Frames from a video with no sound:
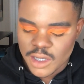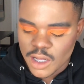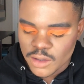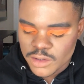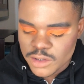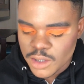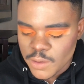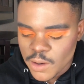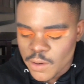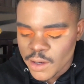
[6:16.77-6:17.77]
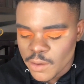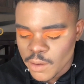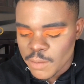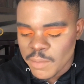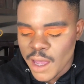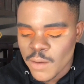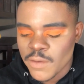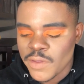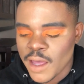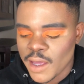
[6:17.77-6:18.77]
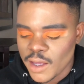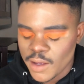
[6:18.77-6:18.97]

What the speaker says: color 0 and going back with that